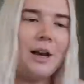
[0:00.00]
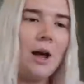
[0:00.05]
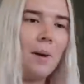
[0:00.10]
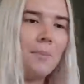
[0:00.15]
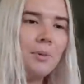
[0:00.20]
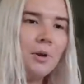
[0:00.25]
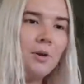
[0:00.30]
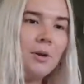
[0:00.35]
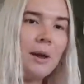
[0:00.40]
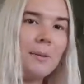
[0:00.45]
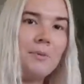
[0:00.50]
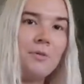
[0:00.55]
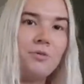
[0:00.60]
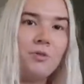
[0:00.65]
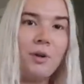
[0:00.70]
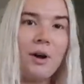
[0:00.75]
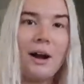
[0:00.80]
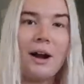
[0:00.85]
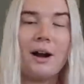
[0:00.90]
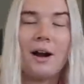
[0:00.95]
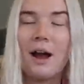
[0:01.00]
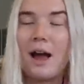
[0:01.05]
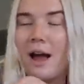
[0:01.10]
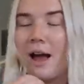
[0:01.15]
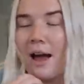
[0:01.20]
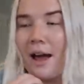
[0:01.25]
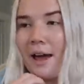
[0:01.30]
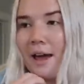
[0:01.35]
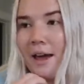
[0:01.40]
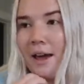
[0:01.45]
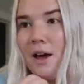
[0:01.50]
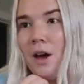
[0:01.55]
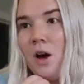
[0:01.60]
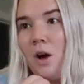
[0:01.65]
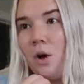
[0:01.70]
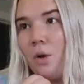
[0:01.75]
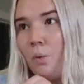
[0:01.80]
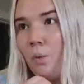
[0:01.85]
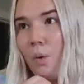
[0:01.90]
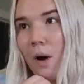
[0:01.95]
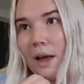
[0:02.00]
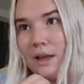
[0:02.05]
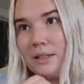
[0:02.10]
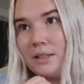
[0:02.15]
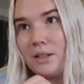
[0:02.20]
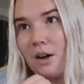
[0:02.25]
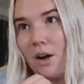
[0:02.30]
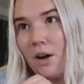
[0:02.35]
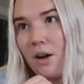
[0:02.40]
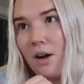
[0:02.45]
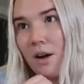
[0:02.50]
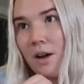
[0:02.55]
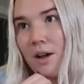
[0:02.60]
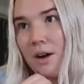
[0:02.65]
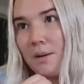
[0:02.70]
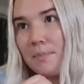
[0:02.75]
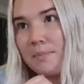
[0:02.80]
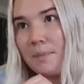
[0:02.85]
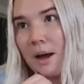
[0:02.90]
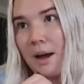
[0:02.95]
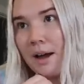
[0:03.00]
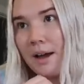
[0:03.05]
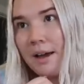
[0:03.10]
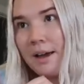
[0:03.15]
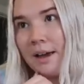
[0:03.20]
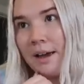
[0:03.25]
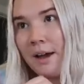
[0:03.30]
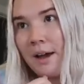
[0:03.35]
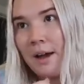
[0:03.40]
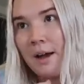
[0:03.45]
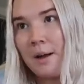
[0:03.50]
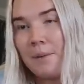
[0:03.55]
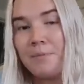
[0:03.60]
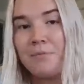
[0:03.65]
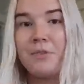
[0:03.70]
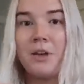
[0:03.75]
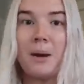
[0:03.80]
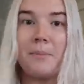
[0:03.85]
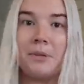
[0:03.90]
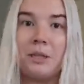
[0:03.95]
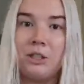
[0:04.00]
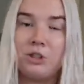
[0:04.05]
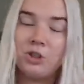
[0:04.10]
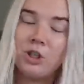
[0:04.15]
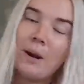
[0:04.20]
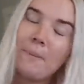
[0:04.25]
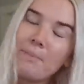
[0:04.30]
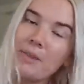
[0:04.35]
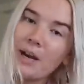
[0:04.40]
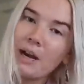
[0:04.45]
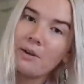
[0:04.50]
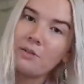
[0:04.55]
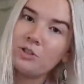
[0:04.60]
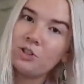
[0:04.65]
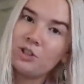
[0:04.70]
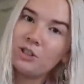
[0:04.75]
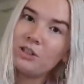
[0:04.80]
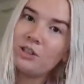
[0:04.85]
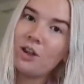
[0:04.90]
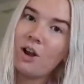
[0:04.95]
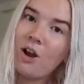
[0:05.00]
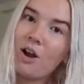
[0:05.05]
and upload it before I went on my family trip that I was just